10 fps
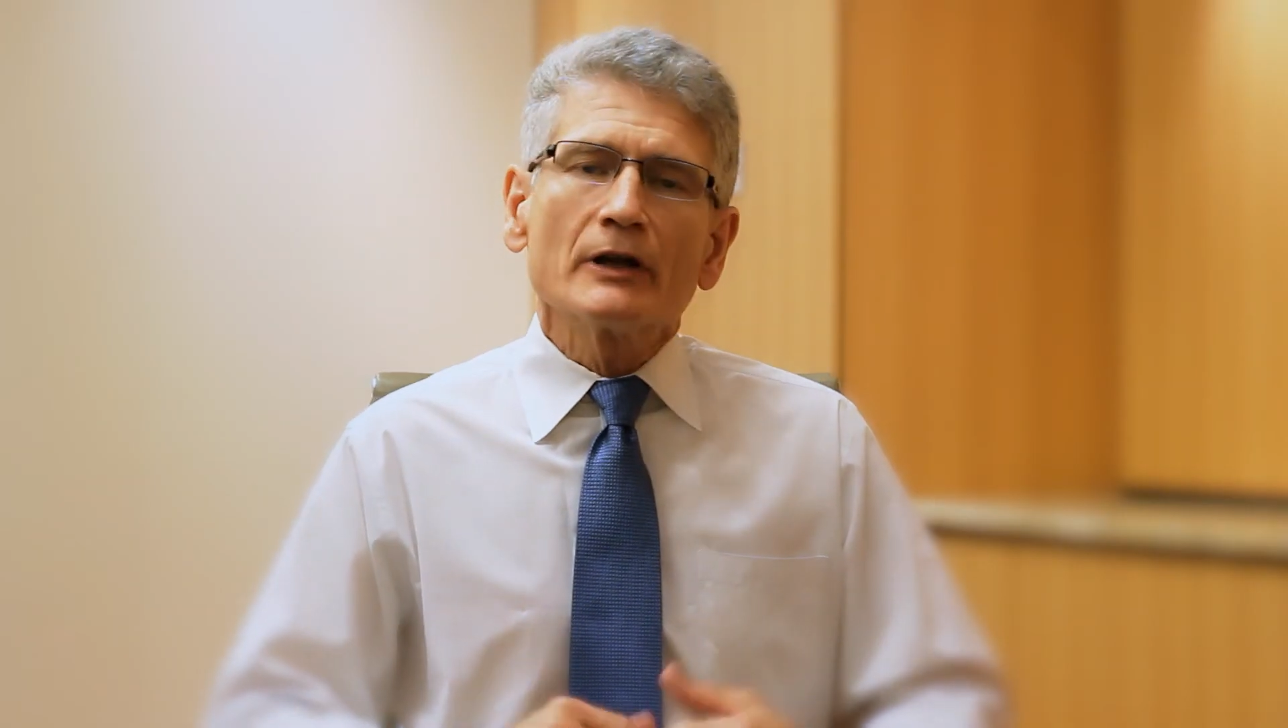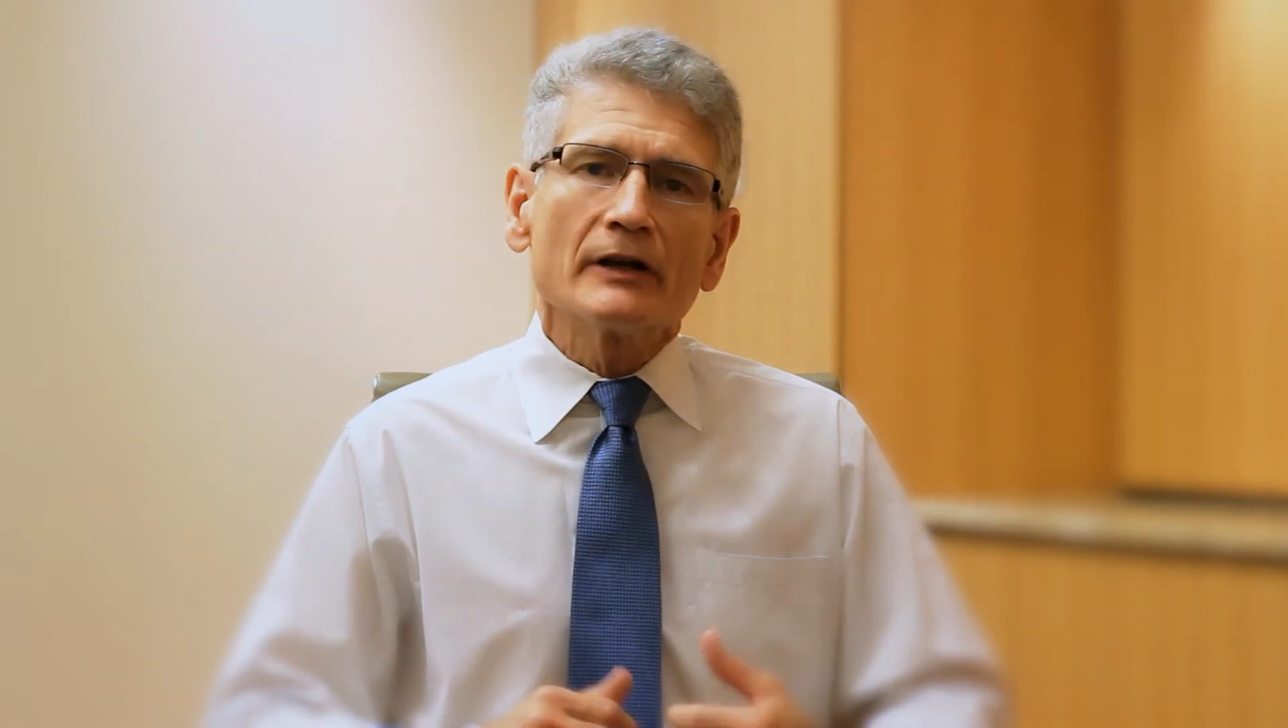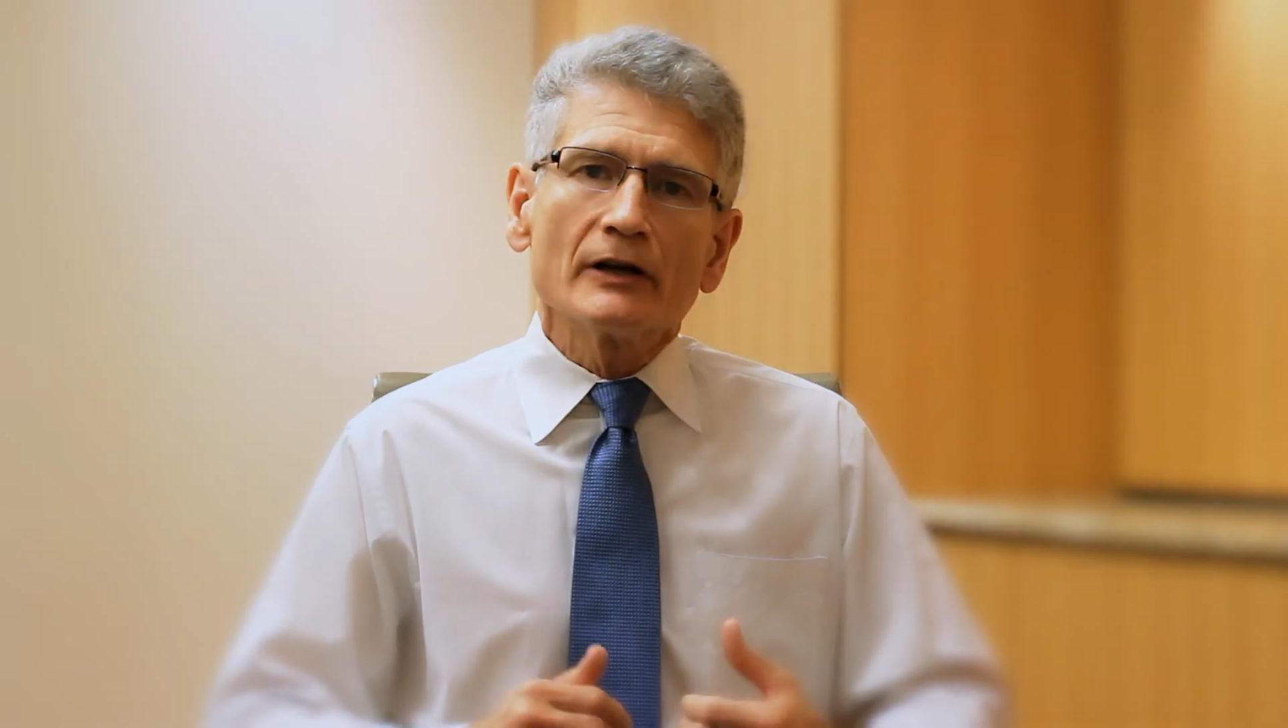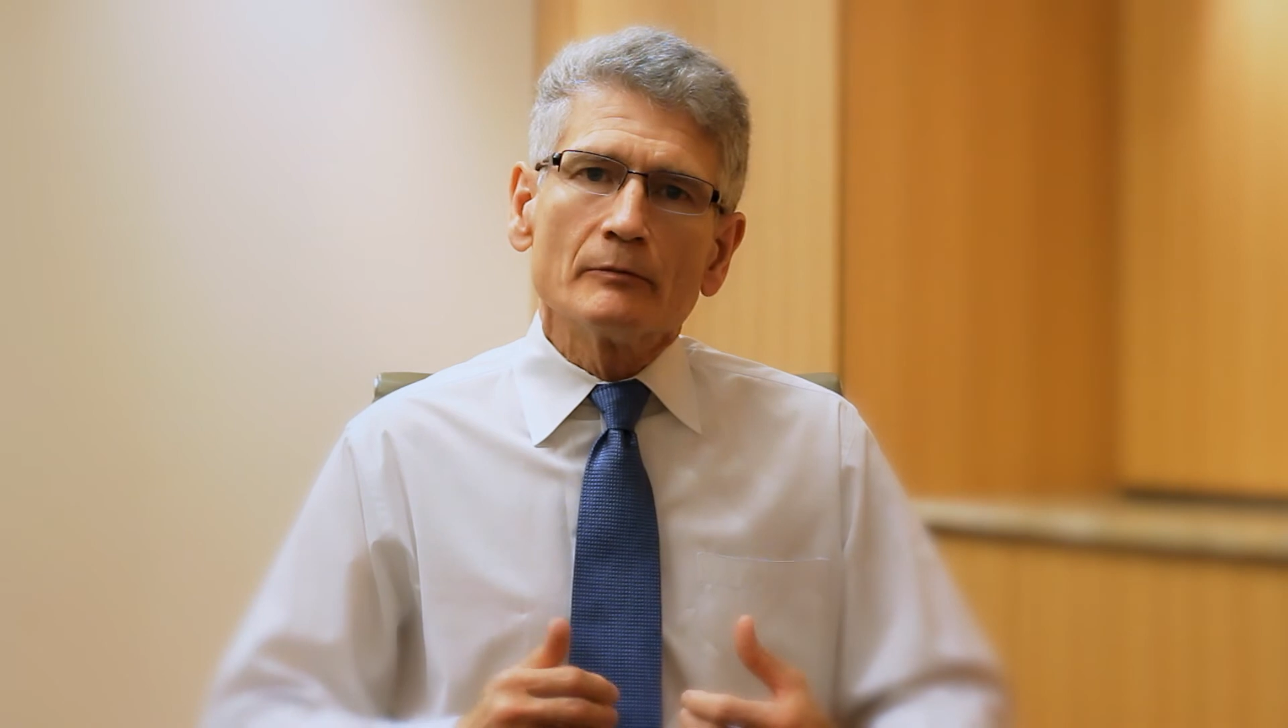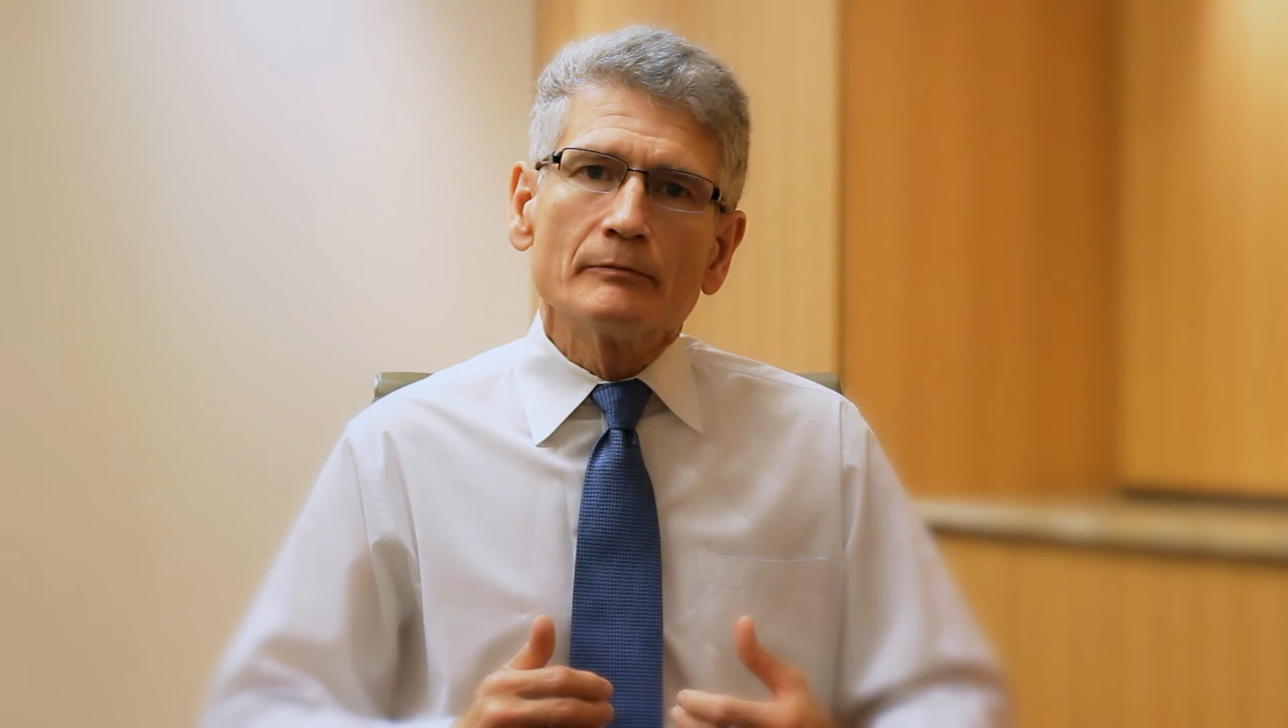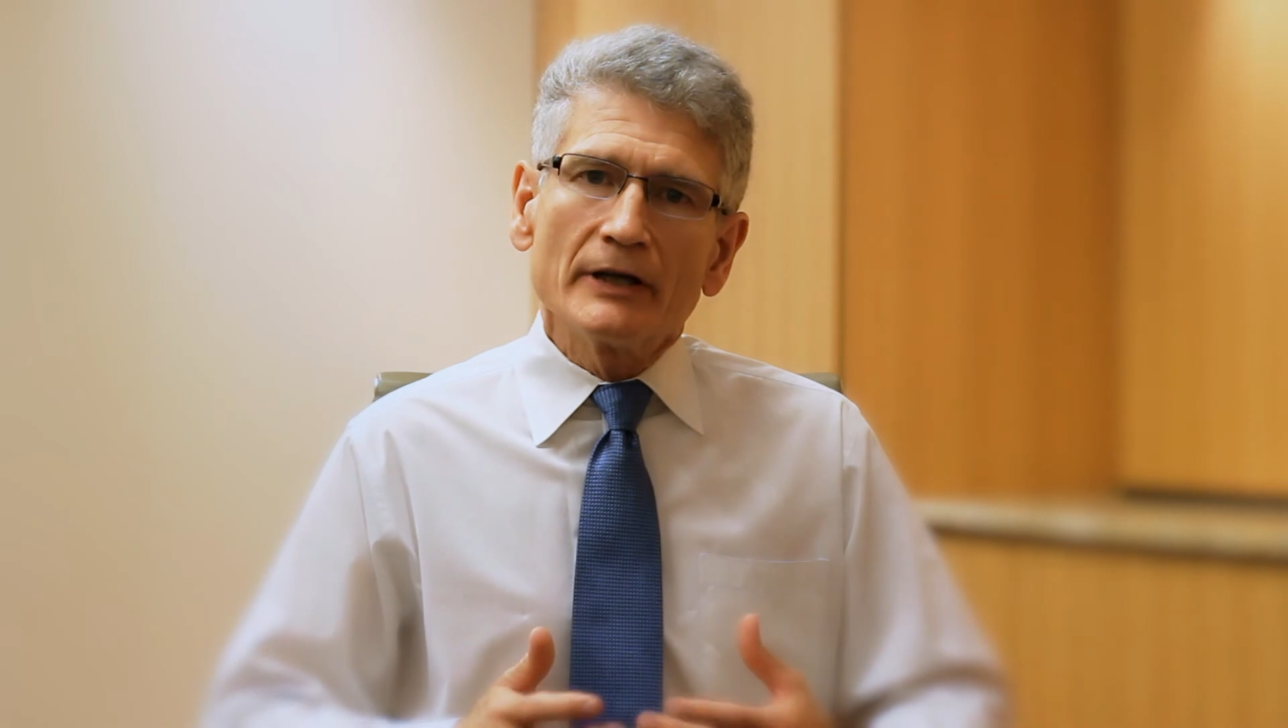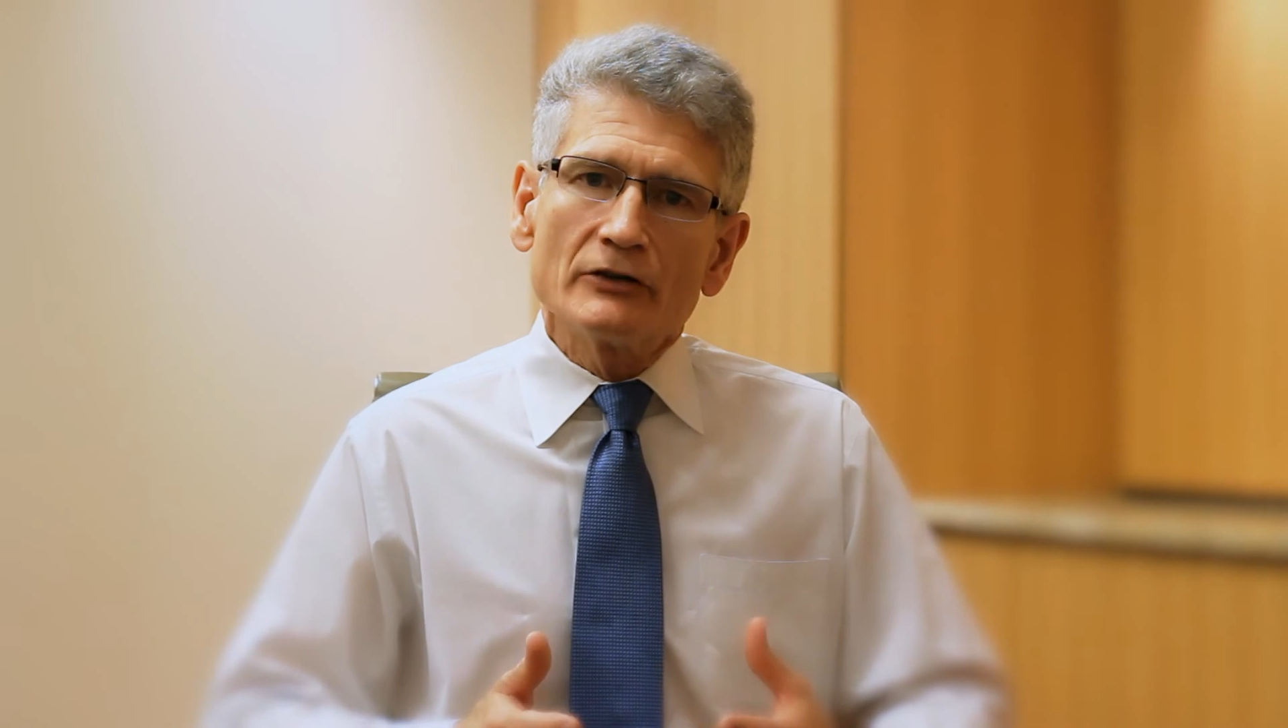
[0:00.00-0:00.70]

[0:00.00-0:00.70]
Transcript: can help